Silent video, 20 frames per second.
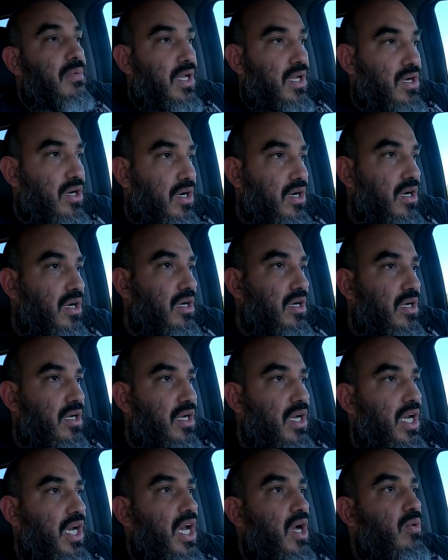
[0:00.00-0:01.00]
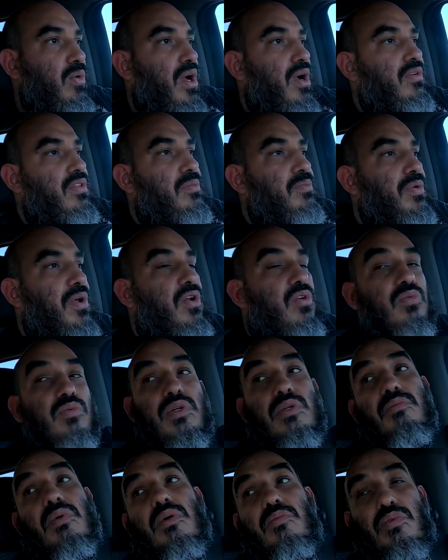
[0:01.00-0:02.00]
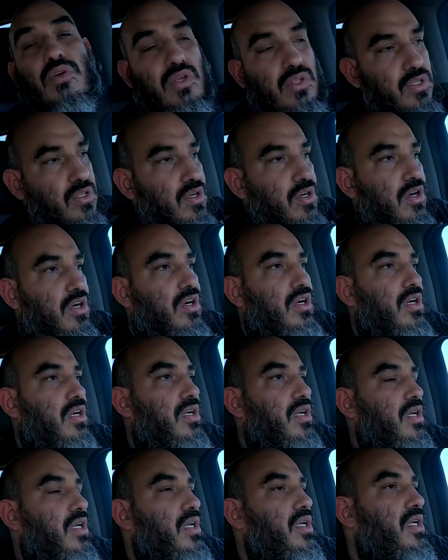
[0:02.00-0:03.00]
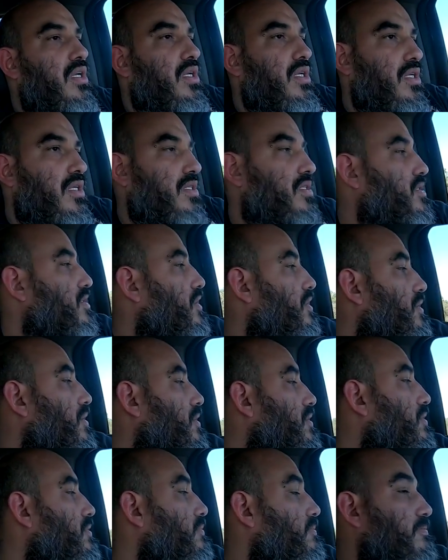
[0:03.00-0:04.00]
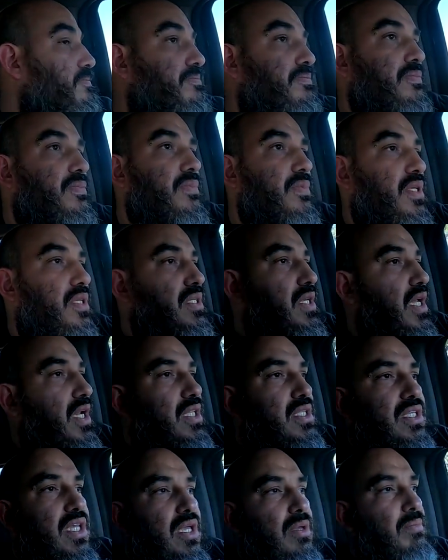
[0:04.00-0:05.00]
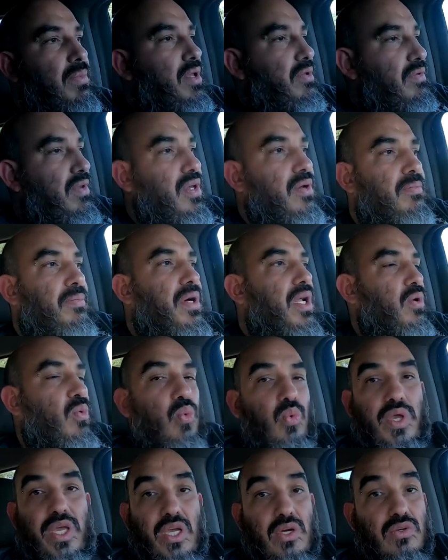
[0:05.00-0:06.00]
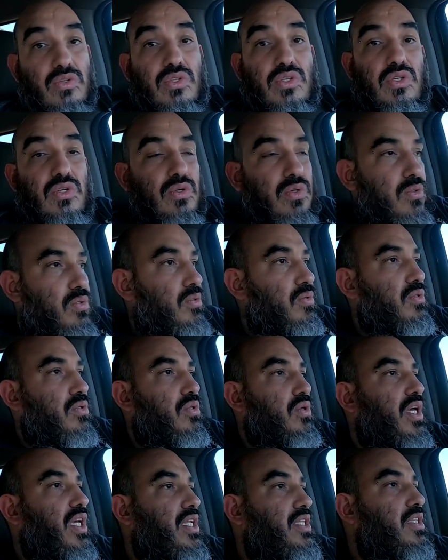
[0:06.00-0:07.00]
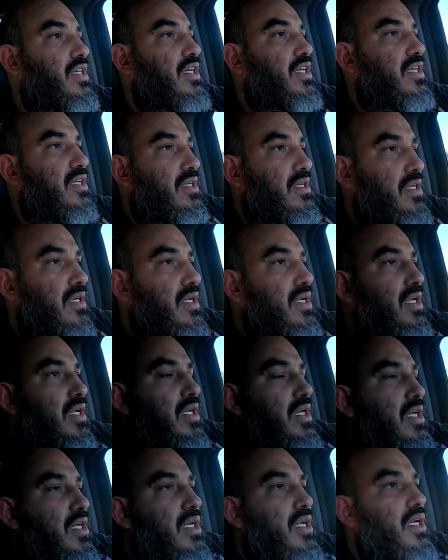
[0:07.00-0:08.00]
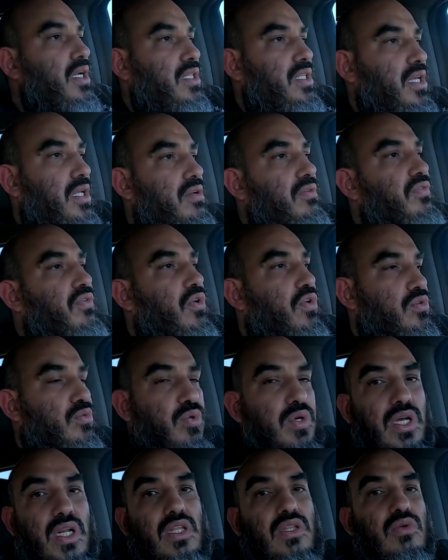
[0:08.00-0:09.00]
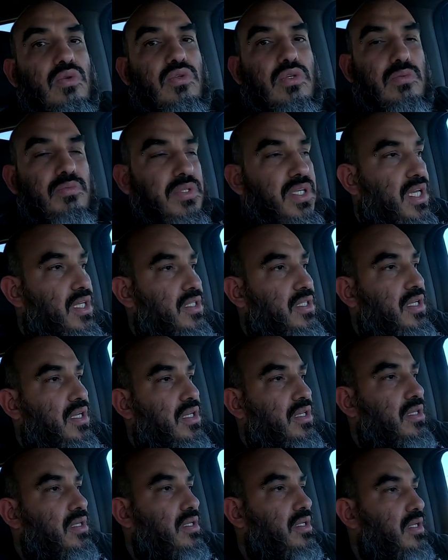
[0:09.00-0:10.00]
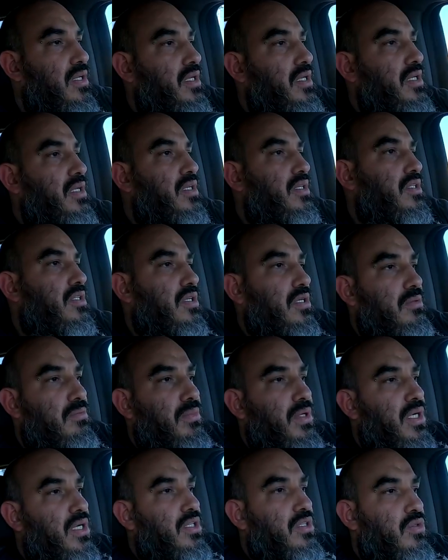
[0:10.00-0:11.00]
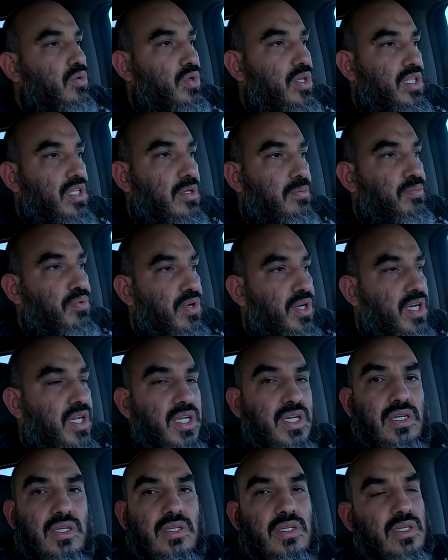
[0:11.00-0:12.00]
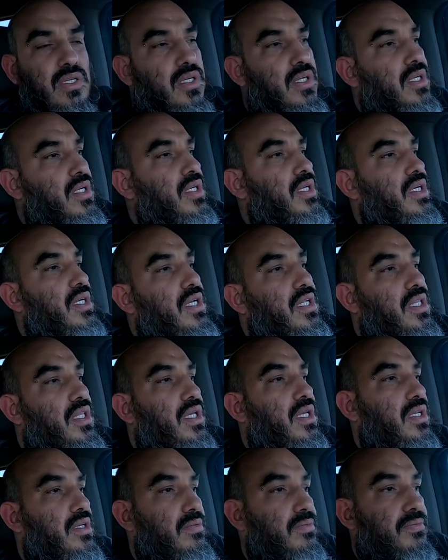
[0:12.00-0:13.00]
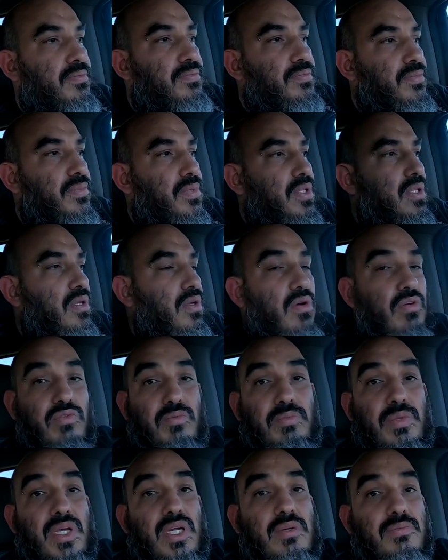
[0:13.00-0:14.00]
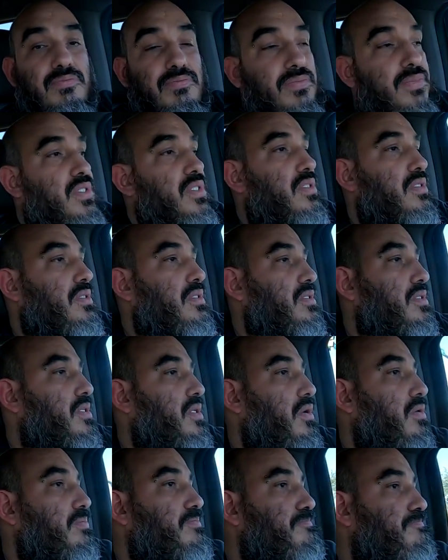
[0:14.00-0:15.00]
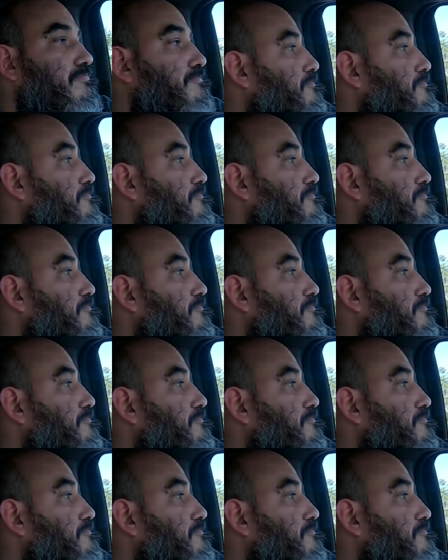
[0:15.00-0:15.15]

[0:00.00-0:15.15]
my car and now we're having the problem with my brother's car so it's gonna take maybe about a week or two to get it done and then of course we're gonna do some testing some uh, 3d printing and then go from there so